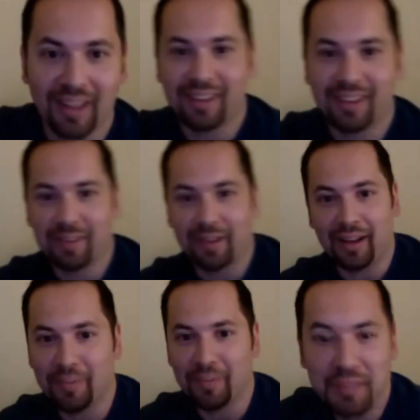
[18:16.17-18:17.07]
that.
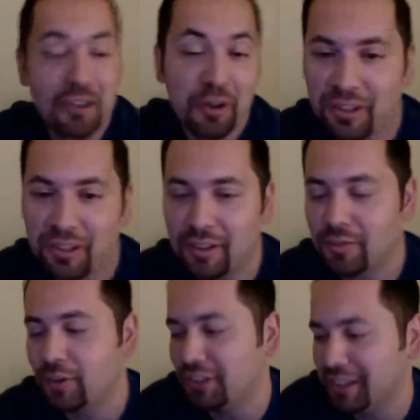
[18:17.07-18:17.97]
You don't either,
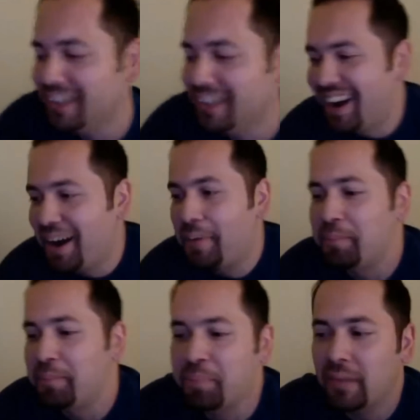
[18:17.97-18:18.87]
unfortunately.
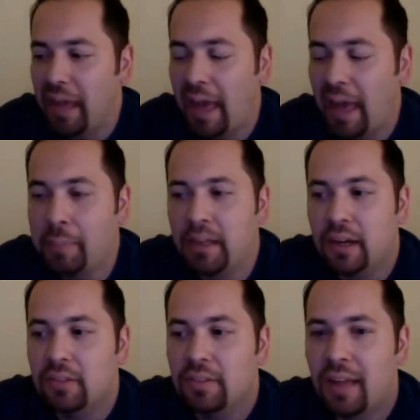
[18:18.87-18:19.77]
And
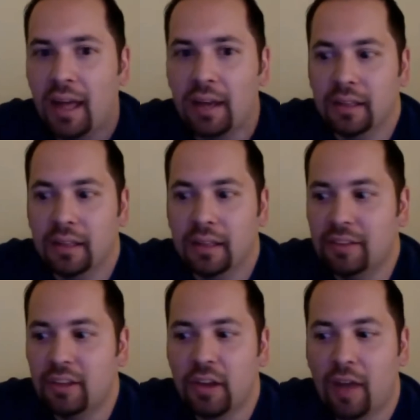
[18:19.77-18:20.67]
because of that, let's
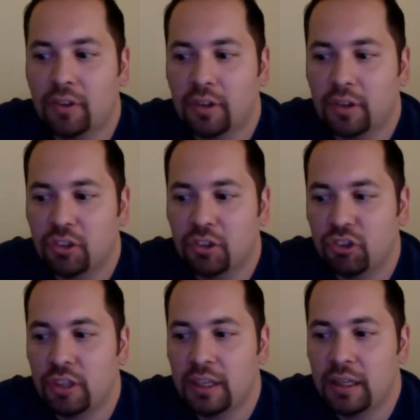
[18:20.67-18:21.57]
say you have a
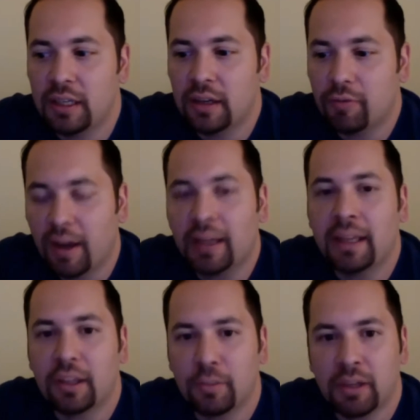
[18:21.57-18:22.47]
shitty fighting
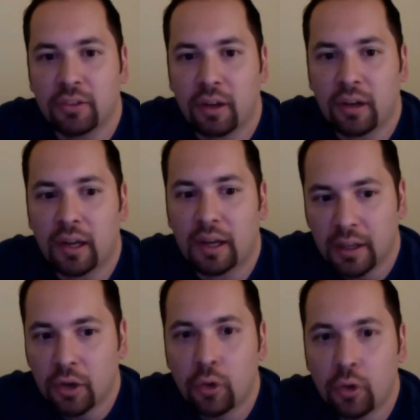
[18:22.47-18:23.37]
experience online,
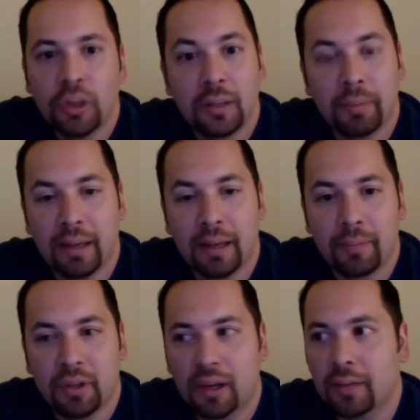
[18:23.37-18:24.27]
who are you going to blame?
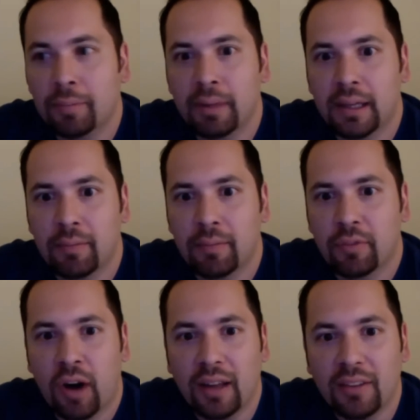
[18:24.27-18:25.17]
You're not going to blame
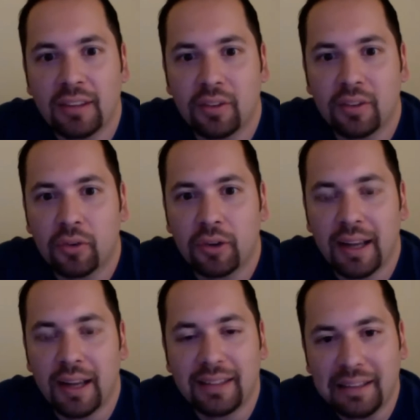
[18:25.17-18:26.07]
Verizon or
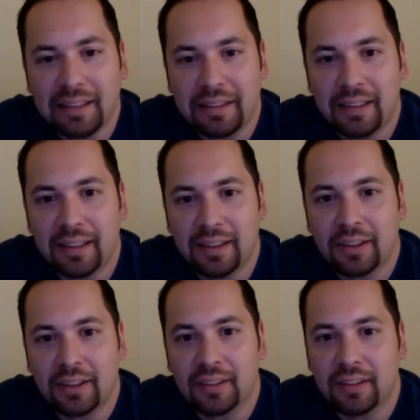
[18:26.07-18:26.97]
AT&T. You're
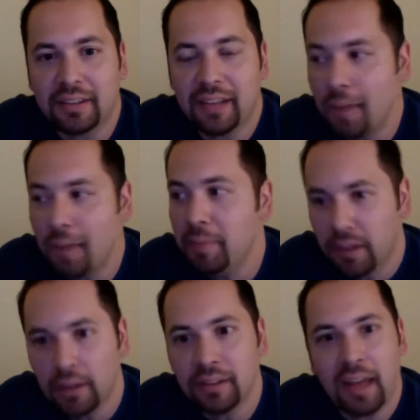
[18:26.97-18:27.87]
going to say, damn
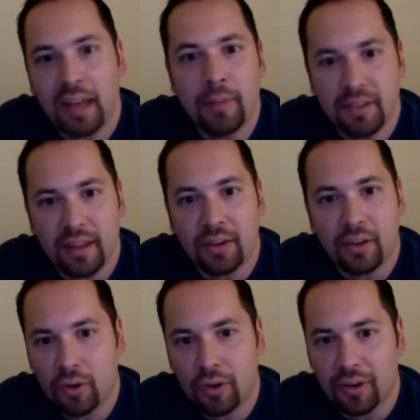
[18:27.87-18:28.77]
Nicalis, damn
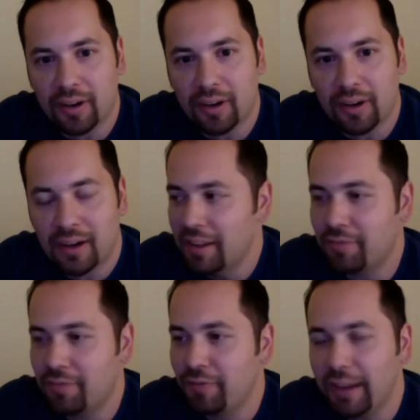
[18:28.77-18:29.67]
Nintendo, or
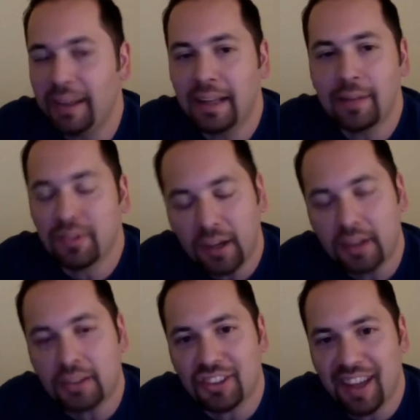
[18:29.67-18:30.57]
this fighting game
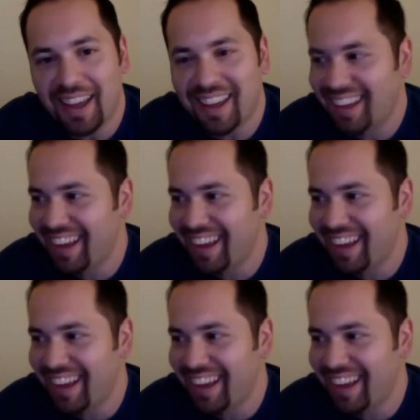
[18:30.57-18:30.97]
sucks.